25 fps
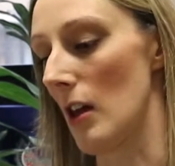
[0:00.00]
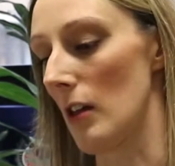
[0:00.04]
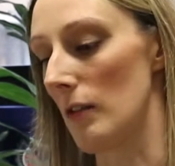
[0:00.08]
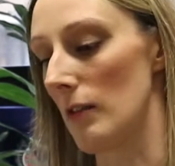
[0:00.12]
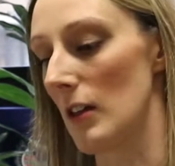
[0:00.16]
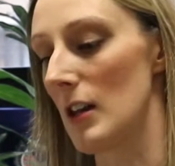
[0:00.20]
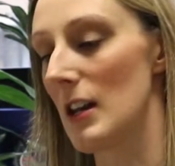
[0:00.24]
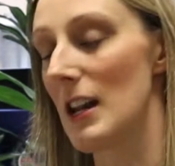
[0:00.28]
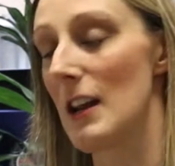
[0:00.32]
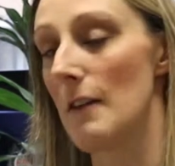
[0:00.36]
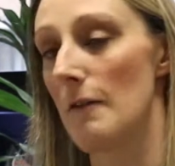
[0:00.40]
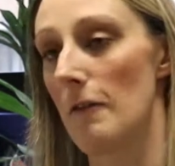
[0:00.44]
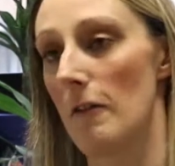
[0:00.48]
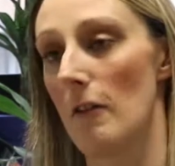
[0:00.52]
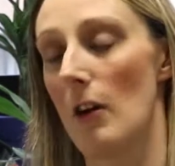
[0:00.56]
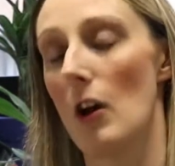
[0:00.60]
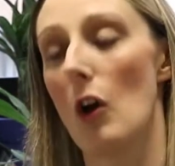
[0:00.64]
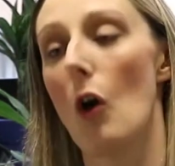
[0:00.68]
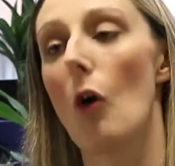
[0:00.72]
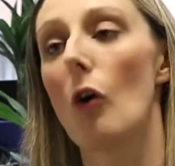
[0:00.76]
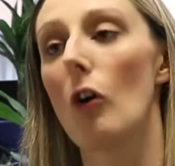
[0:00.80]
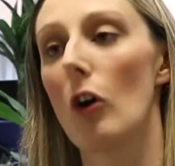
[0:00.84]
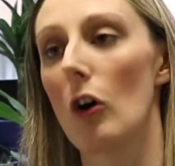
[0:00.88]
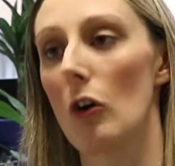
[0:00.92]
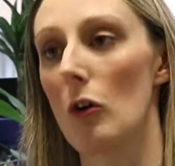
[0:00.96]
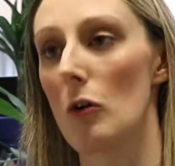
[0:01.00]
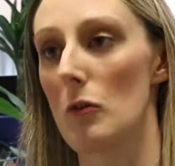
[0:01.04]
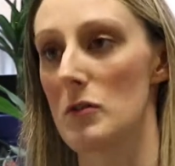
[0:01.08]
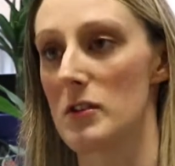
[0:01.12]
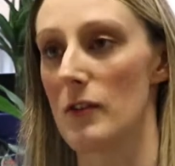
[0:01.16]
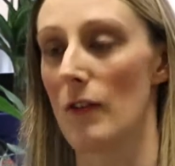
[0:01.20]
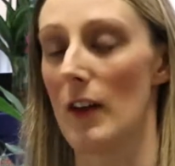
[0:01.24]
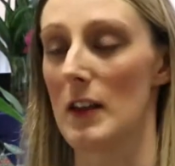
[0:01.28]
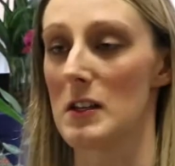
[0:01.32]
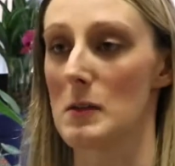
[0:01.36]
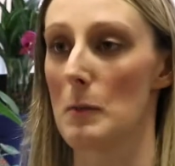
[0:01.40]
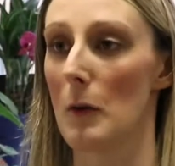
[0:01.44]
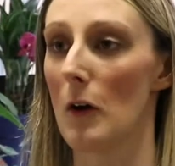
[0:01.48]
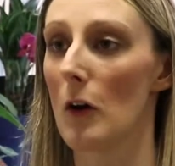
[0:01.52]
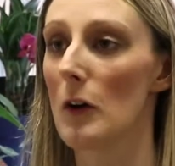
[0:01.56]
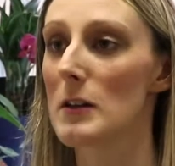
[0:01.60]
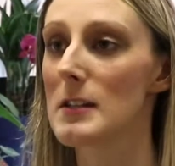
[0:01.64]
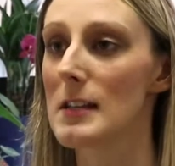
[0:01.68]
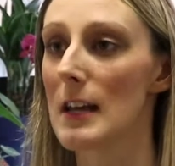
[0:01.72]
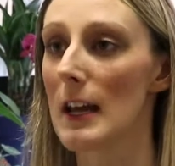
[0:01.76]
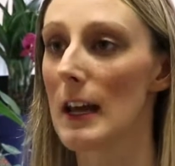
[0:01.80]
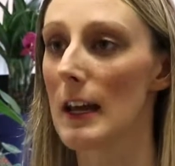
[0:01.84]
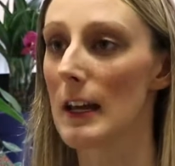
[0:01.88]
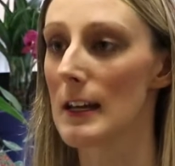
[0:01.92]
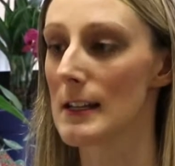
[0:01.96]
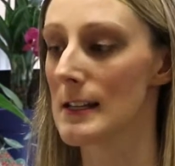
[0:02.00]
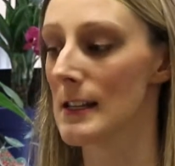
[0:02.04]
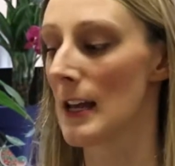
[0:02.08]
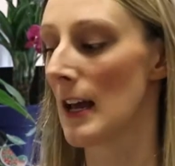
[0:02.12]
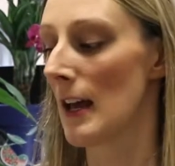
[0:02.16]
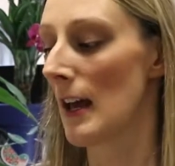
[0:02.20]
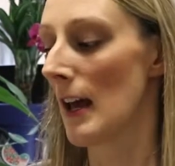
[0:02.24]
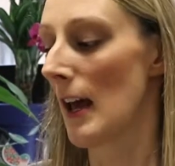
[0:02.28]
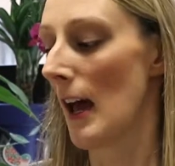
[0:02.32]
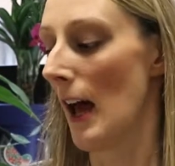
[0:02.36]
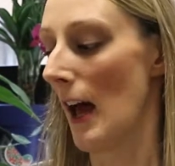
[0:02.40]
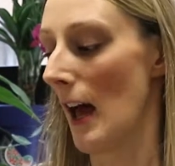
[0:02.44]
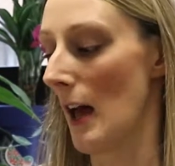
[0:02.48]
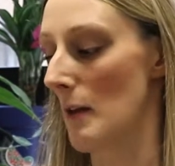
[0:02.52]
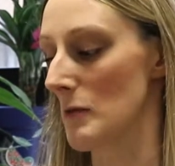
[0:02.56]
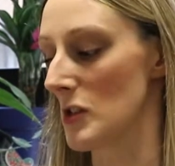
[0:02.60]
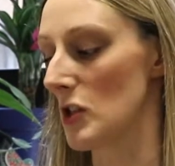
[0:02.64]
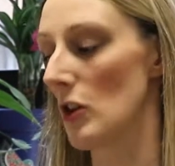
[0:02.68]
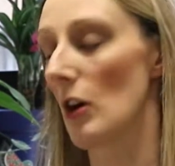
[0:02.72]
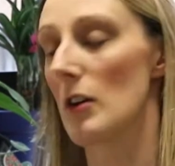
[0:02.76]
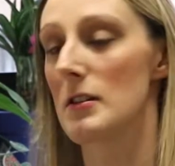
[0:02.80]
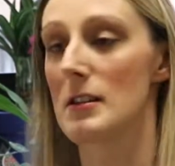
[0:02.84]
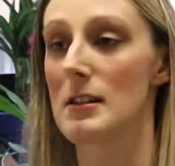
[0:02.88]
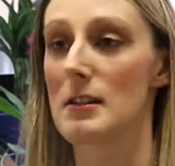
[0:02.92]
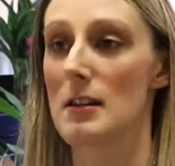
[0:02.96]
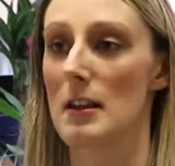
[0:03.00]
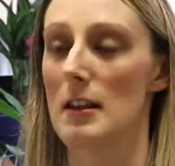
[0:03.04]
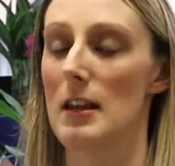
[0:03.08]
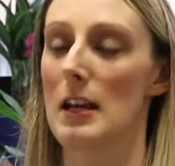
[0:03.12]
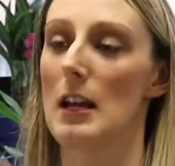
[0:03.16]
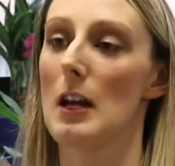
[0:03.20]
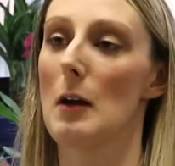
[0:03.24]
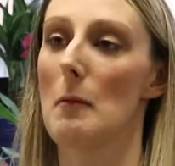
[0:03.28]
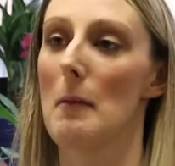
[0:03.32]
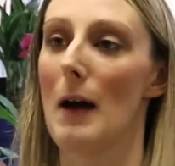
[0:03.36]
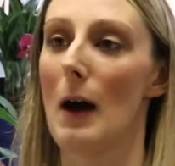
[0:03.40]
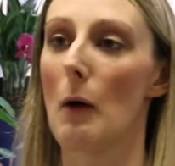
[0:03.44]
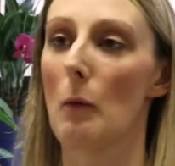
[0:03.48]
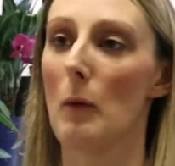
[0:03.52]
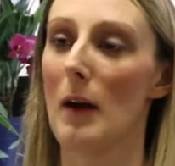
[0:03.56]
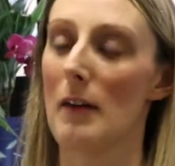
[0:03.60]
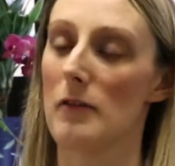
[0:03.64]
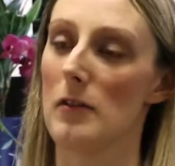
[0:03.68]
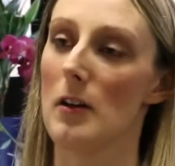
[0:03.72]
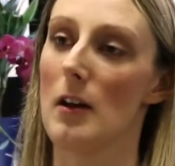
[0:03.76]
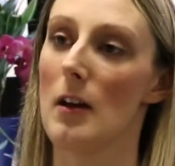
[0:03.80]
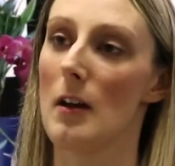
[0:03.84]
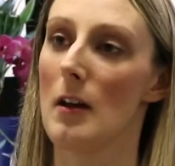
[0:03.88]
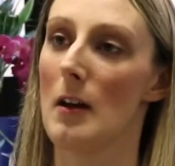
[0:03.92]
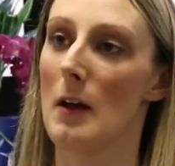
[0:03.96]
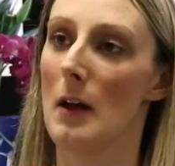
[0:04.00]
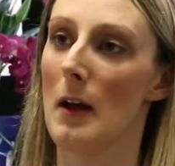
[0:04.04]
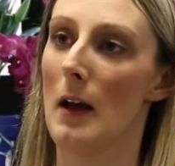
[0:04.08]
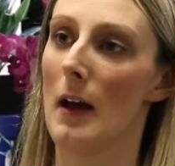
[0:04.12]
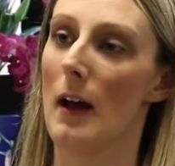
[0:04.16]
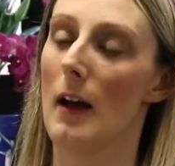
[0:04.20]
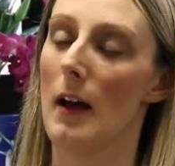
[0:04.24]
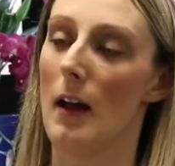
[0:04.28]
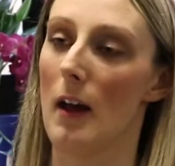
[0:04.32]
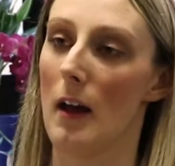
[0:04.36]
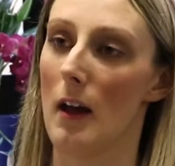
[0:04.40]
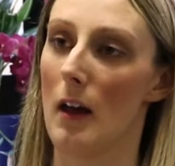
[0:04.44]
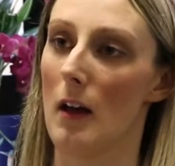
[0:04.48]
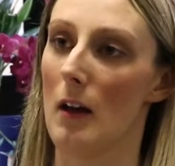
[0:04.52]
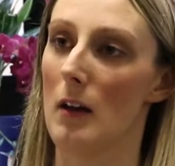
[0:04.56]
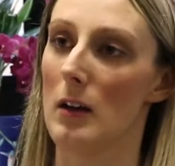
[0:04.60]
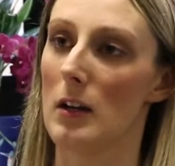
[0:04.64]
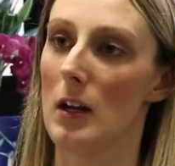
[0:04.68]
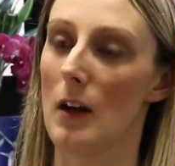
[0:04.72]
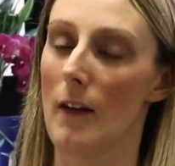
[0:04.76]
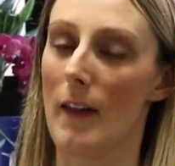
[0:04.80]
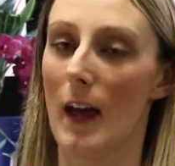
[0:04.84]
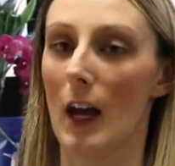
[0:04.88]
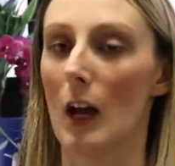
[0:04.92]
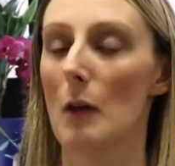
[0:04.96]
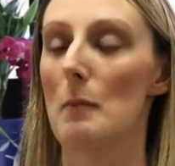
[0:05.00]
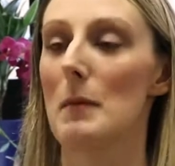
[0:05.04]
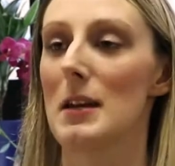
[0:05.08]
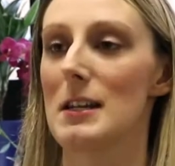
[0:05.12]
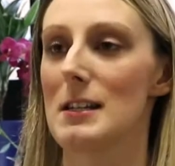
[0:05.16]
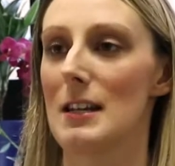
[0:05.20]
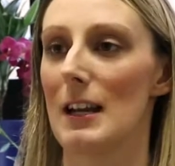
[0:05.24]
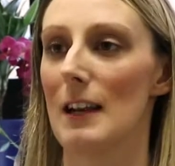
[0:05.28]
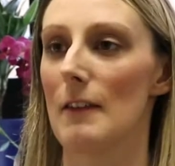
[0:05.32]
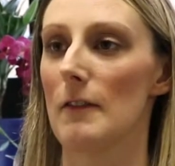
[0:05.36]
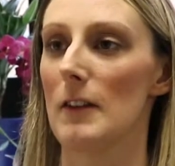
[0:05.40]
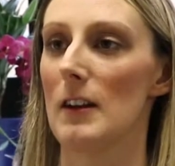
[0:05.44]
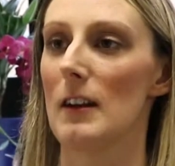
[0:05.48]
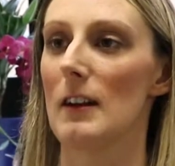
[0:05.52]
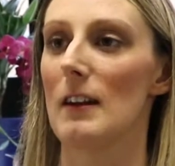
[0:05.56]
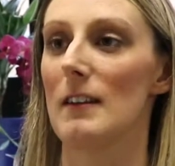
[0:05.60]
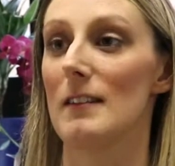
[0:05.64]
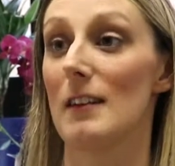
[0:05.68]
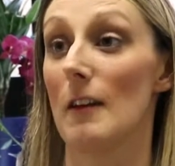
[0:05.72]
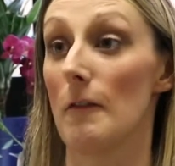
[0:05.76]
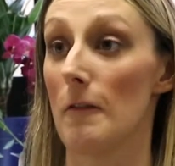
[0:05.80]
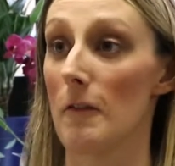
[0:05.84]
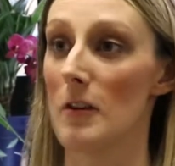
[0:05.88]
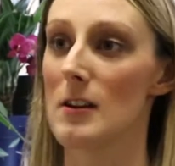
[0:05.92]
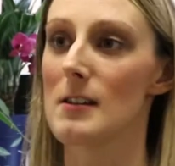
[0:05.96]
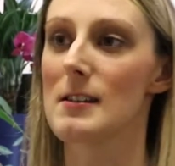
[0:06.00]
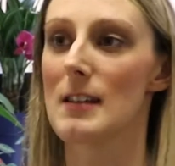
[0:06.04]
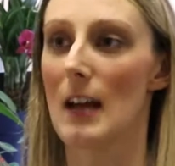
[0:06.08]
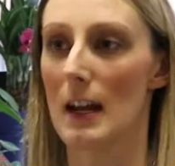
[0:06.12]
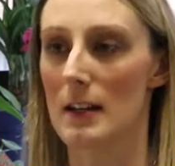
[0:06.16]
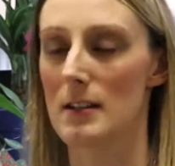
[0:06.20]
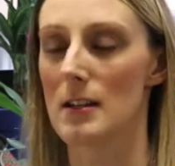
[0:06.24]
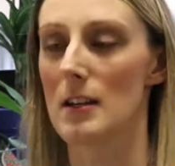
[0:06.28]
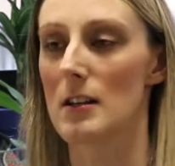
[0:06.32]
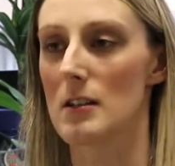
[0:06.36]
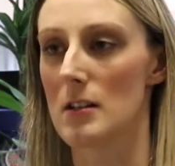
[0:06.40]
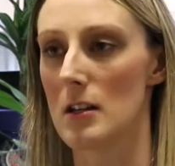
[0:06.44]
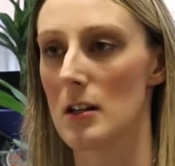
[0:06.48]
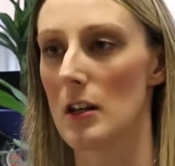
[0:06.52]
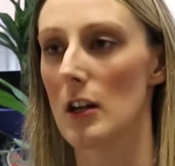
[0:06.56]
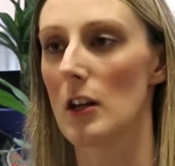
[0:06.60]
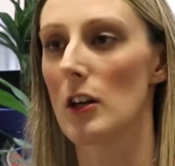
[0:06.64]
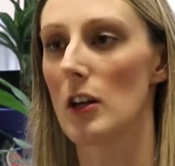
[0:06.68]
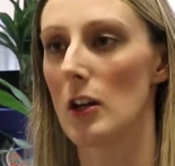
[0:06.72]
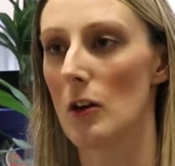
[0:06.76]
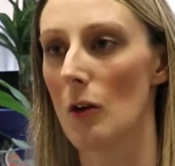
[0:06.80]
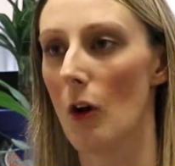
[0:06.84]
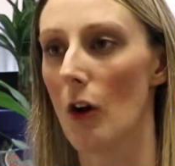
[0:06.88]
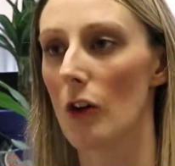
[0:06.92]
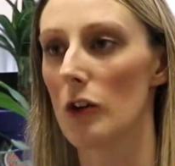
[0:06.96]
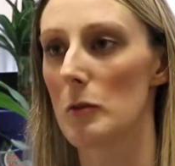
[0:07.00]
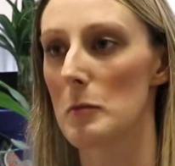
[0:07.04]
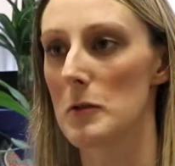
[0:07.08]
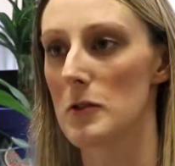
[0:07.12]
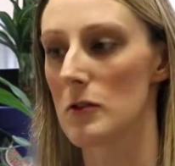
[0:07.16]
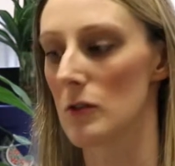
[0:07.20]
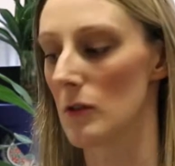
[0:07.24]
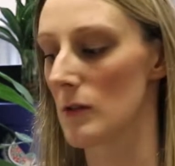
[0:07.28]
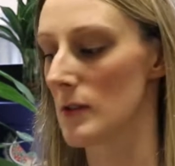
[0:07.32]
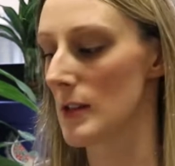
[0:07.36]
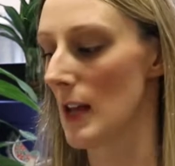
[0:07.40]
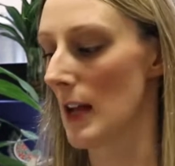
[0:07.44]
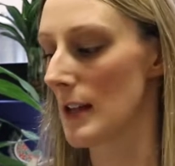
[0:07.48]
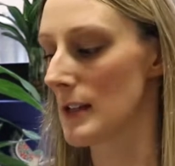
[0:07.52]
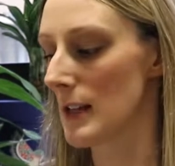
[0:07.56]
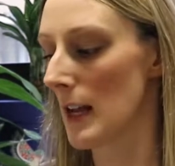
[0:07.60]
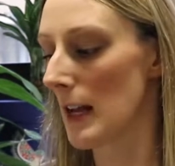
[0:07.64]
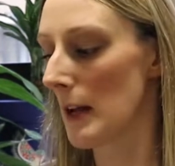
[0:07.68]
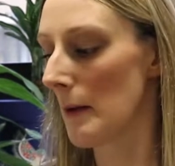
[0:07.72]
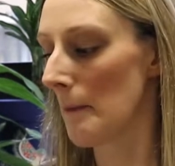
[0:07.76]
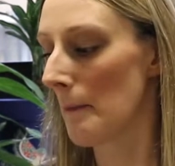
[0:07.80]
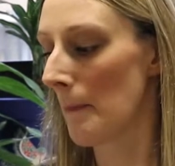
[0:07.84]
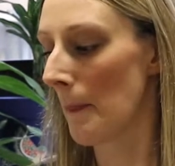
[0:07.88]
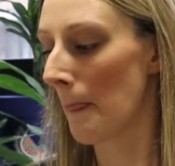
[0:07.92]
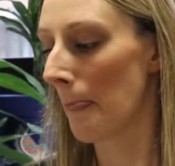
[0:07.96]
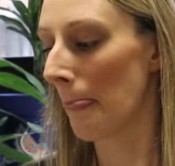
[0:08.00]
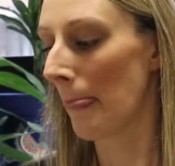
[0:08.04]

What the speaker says: the need for a longer course of antibiotics, starting to think about whether that can be delivered in a different setting to the acute hospital setting.